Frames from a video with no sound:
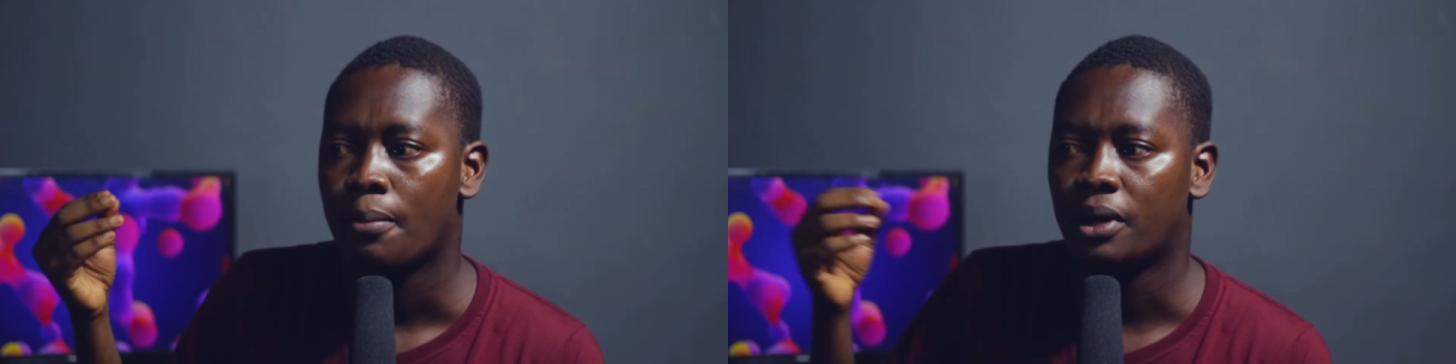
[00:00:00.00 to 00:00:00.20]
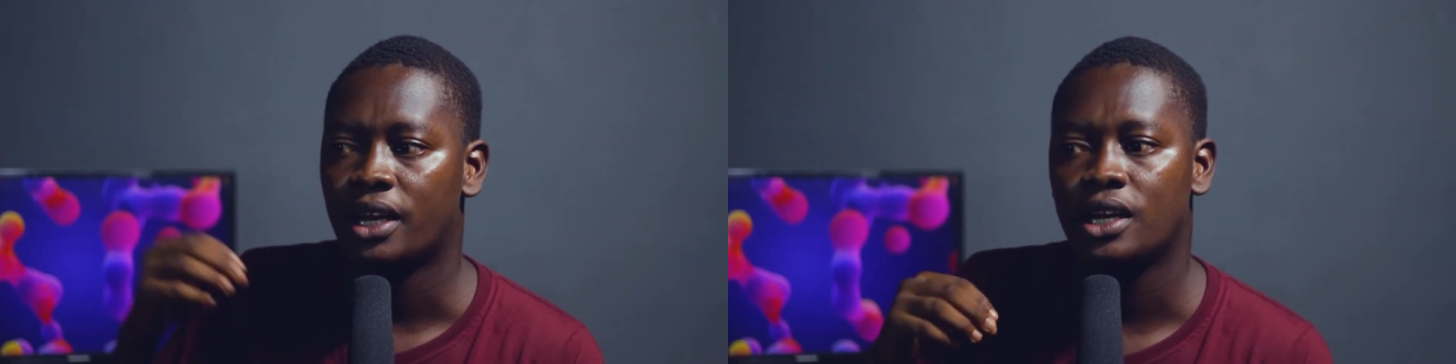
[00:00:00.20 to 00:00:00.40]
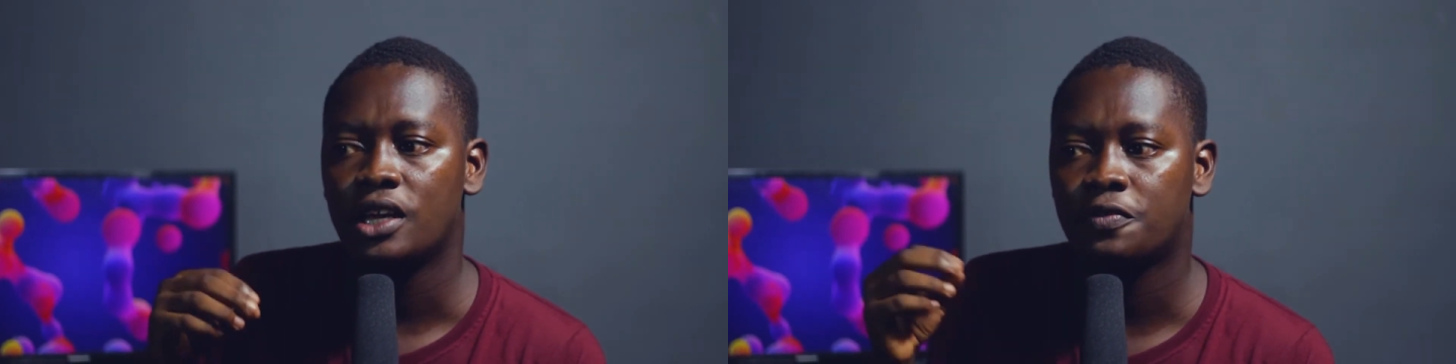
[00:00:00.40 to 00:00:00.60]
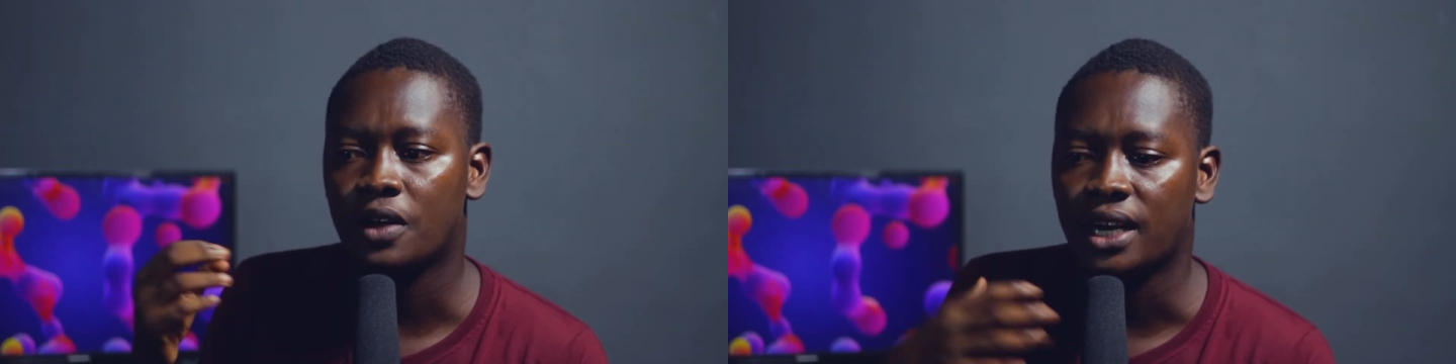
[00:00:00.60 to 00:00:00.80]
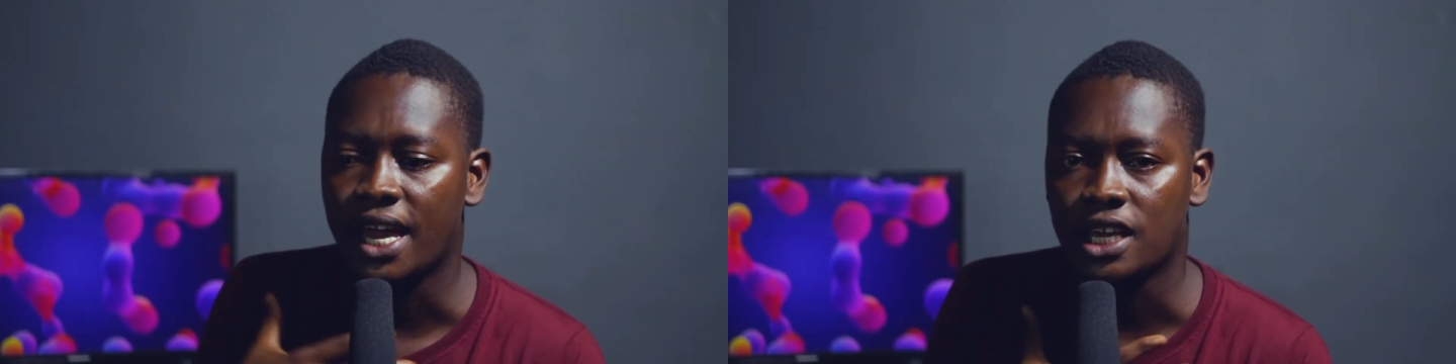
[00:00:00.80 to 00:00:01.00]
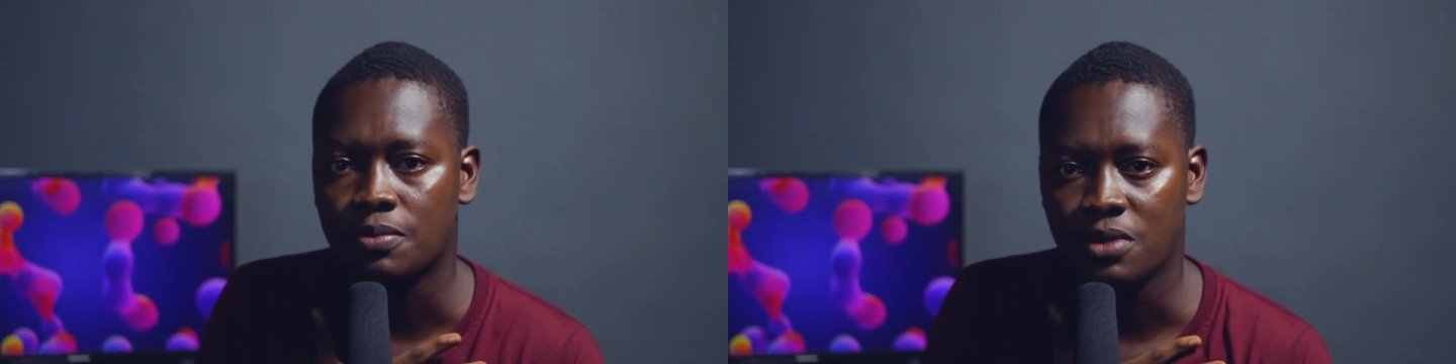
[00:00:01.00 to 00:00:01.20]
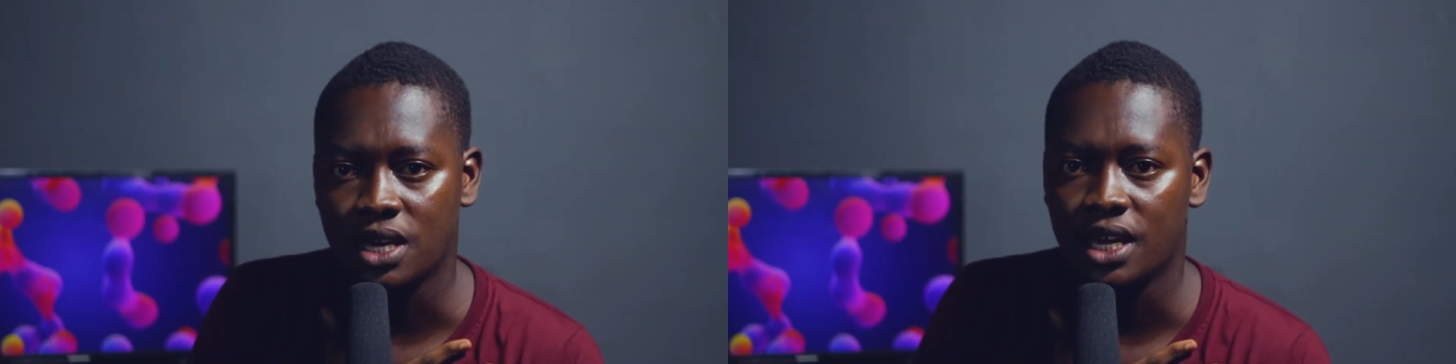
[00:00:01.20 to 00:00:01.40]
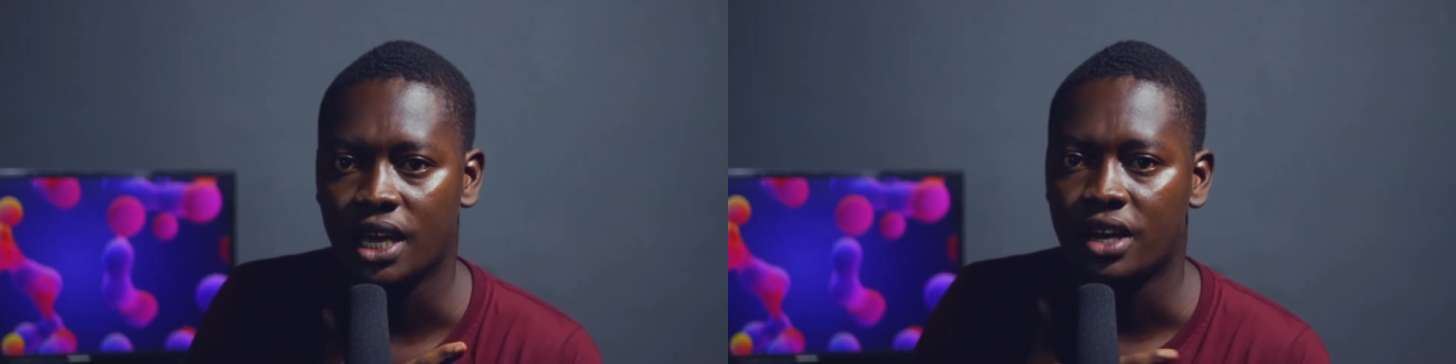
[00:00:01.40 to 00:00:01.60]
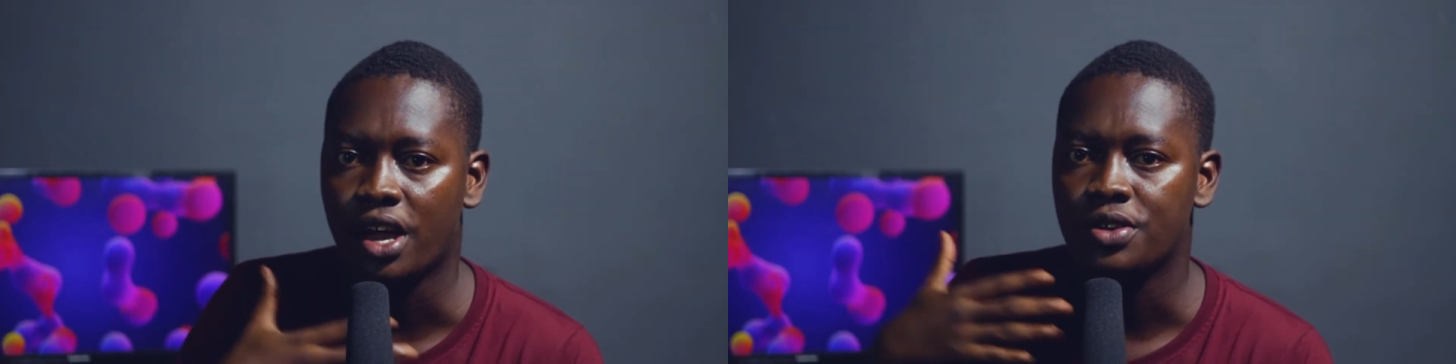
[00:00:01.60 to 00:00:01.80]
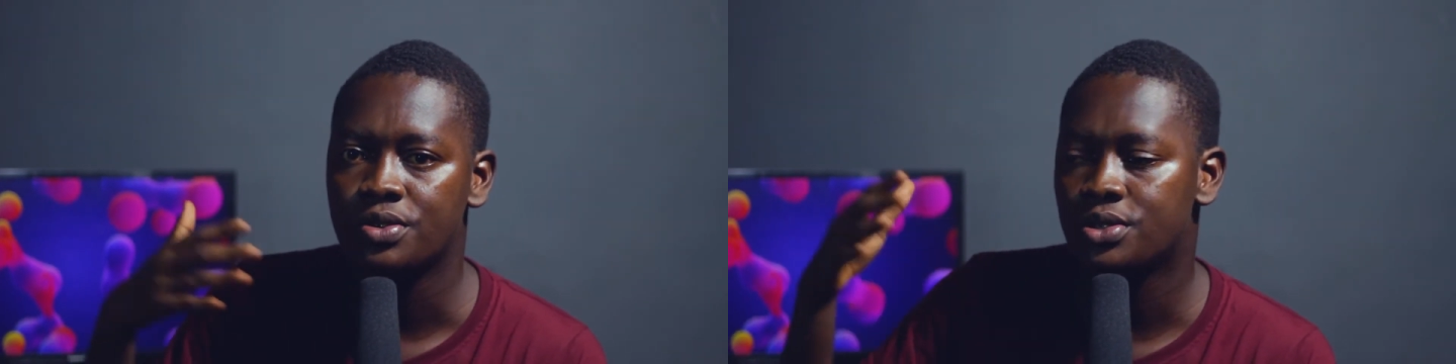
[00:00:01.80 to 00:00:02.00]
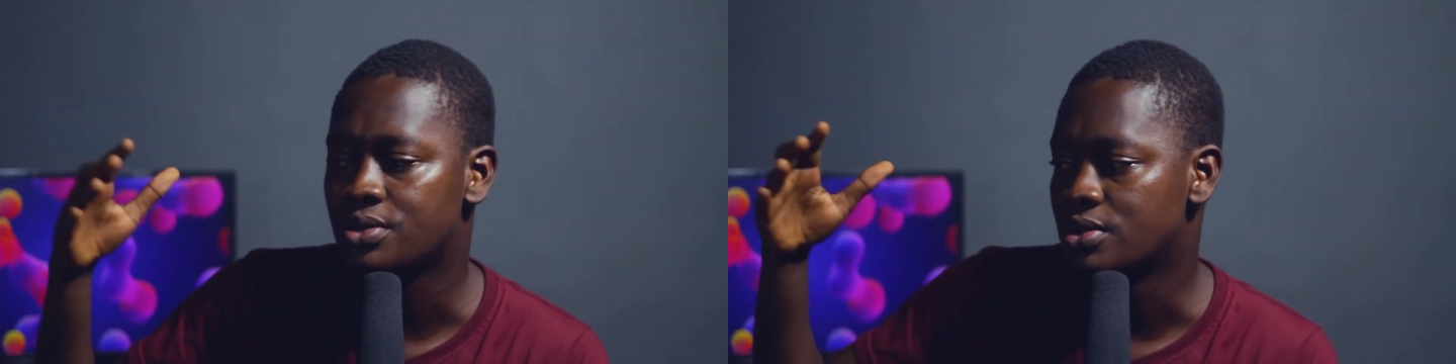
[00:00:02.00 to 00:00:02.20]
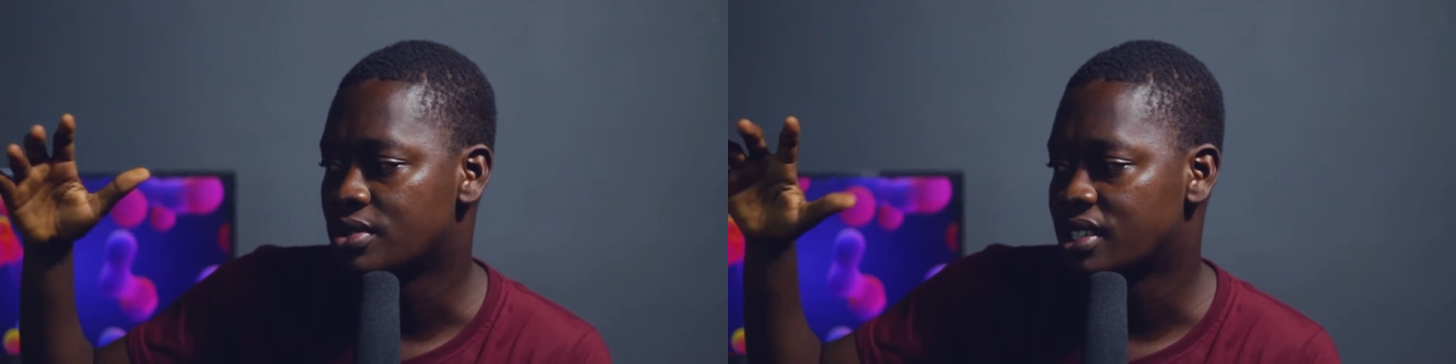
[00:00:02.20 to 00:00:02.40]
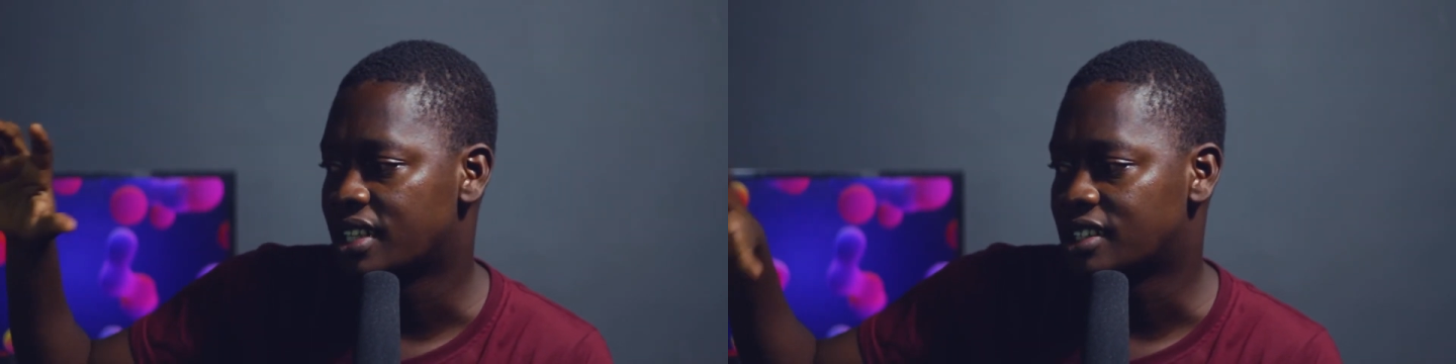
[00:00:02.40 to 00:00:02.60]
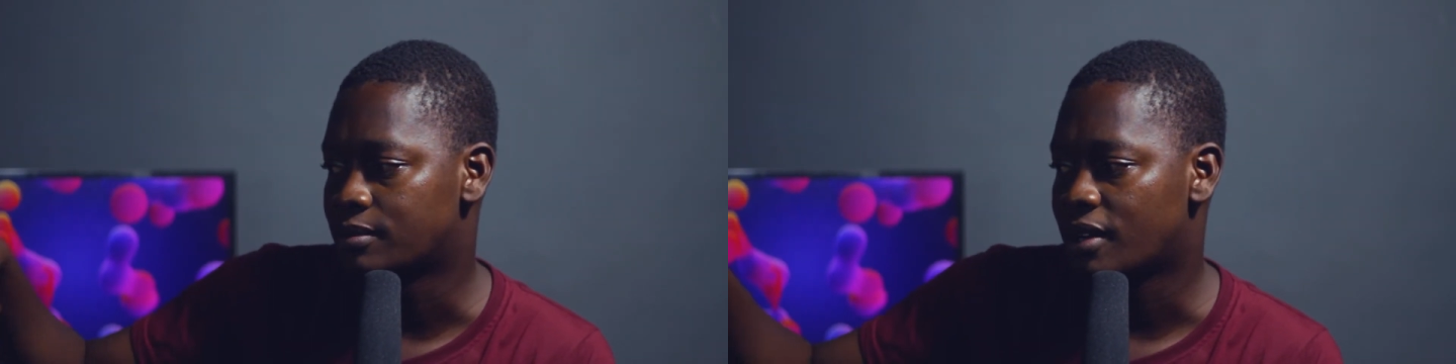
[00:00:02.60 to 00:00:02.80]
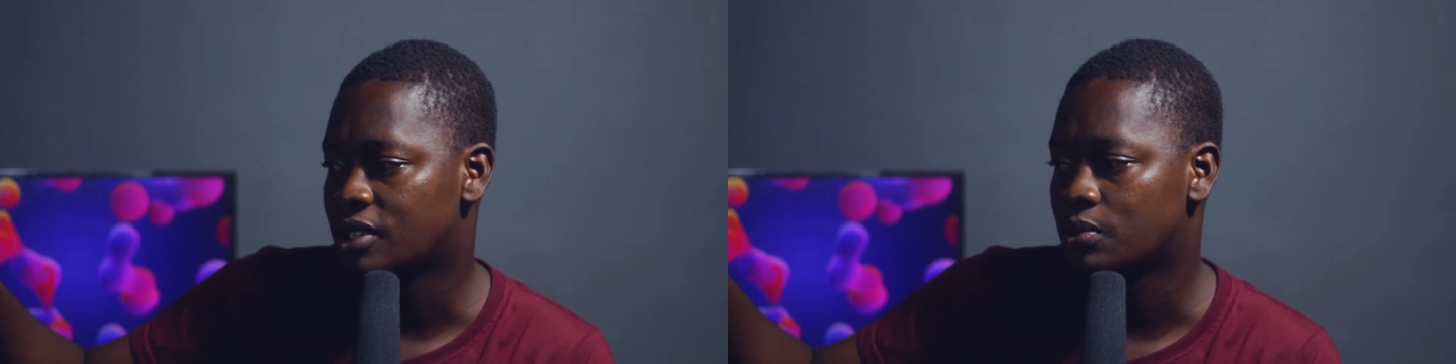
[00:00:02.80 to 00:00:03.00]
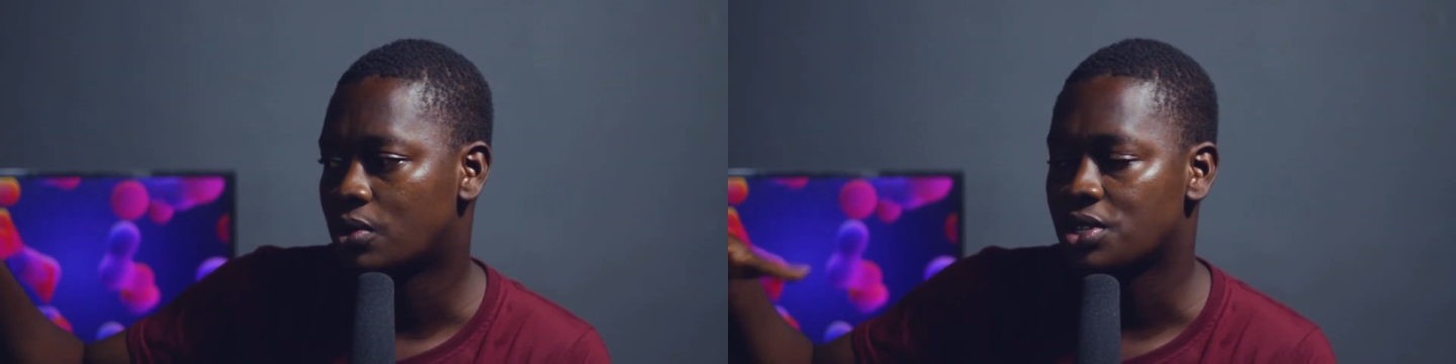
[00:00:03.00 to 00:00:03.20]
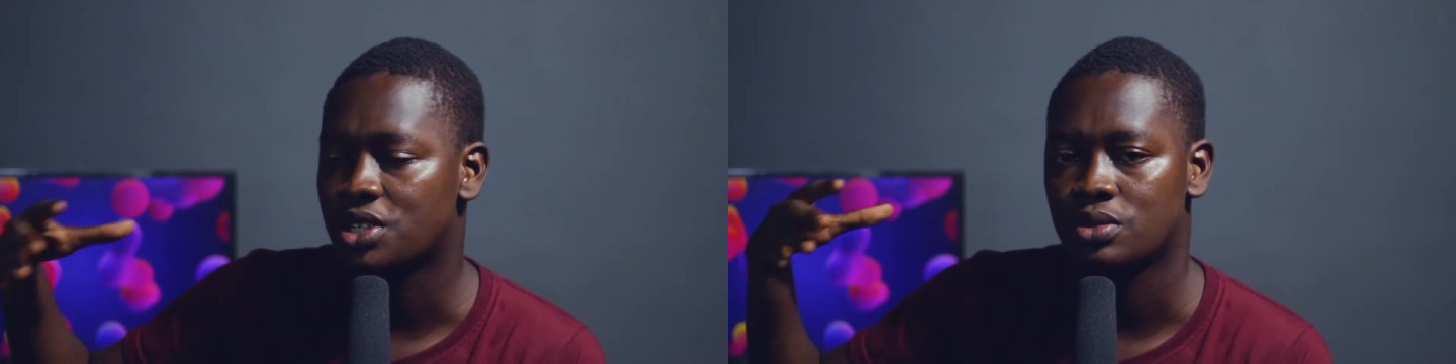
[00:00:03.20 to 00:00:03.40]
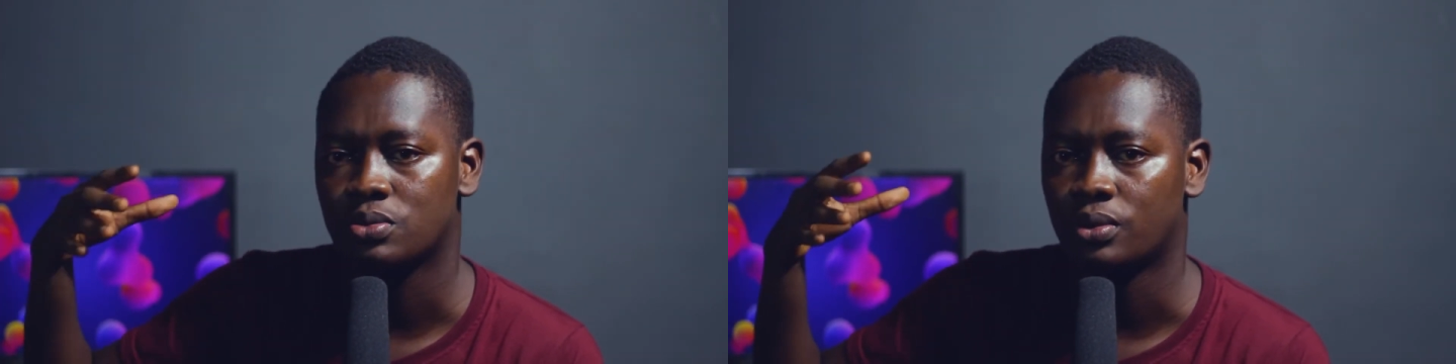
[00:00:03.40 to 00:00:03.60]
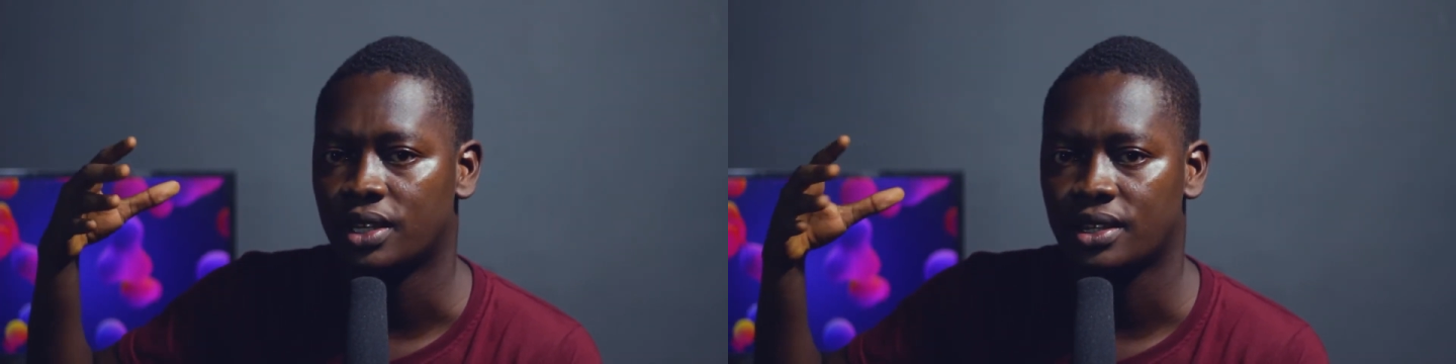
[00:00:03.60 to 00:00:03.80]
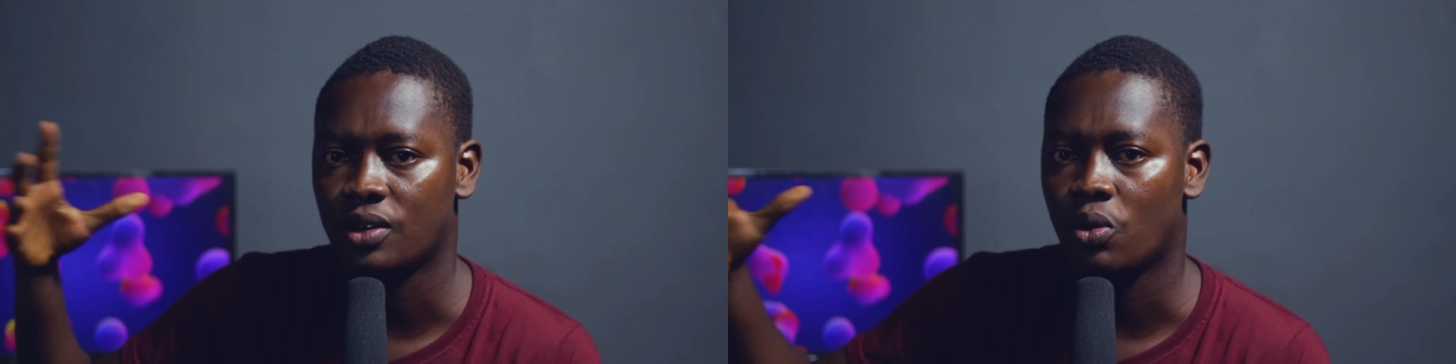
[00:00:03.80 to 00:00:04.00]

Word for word: But then if you're like me and you're used to using a smartwatch with